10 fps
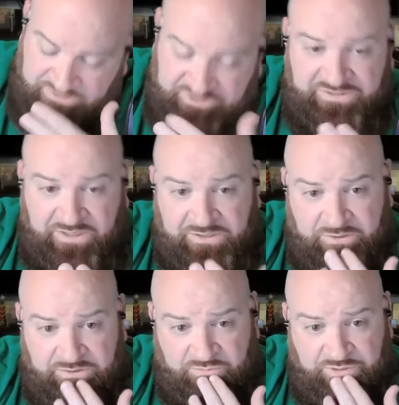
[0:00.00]
She's on
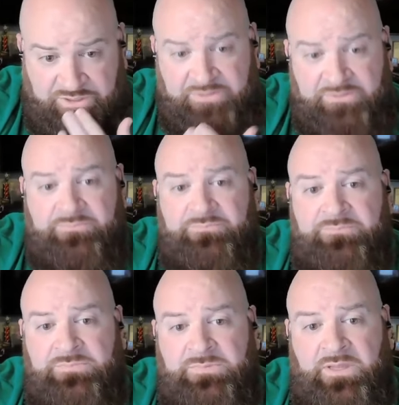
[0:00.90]
Gil's Arena,
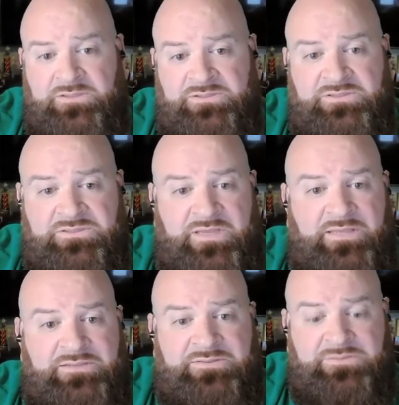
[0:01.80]
and she
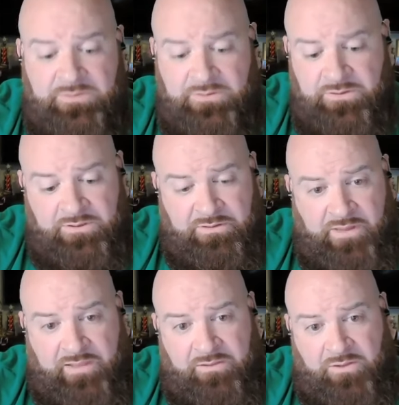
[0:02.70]
says
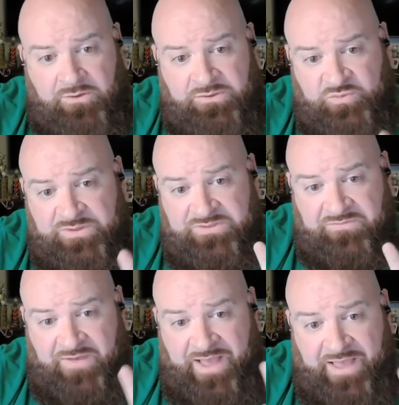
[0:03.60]
Caitlin Clark is
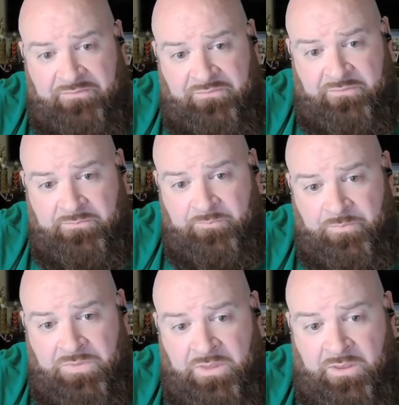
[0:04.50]
25.
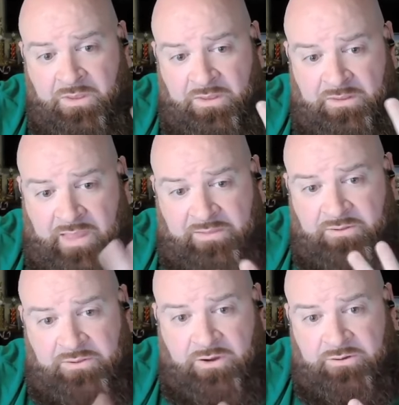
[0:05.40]

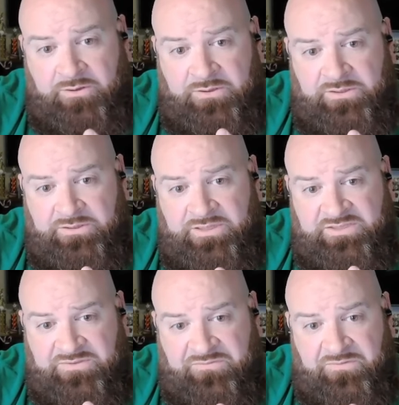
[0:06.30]
Caitlin Clark
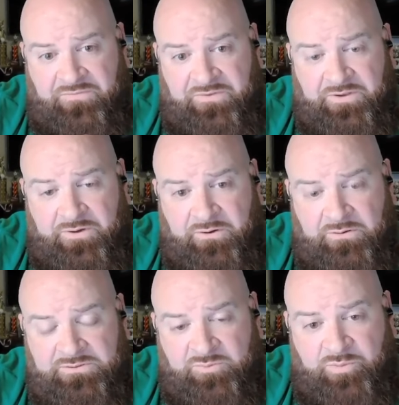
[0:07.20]
needs a fifth
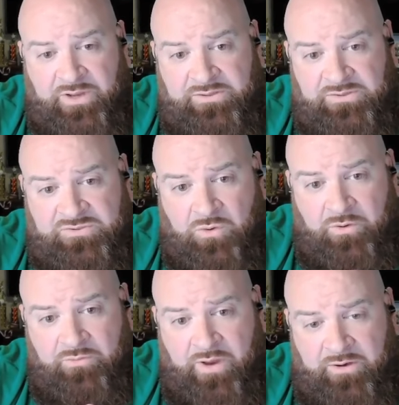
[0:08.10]
year to break the
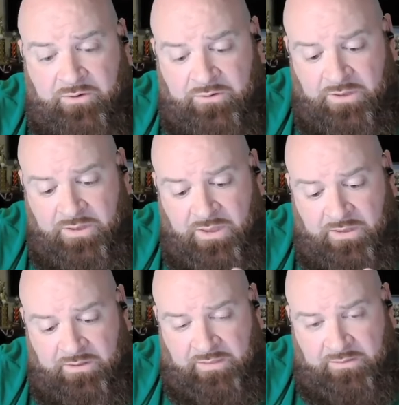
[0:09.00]
scoring record.
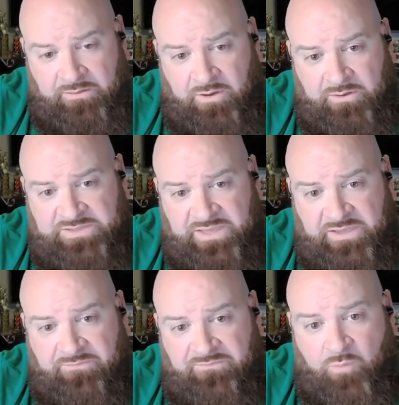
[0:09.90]
Caitlin Clark is
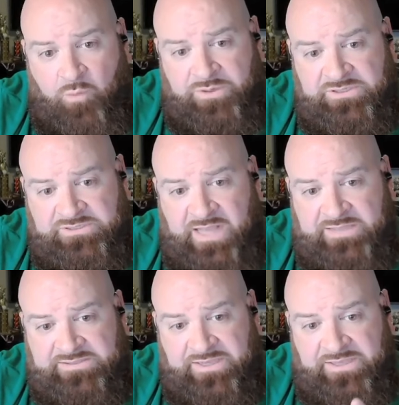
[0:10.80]
taking 40
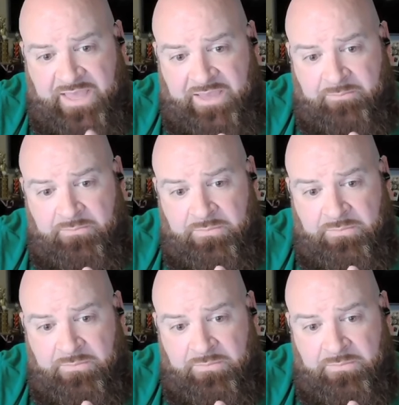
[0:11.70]
shots a game.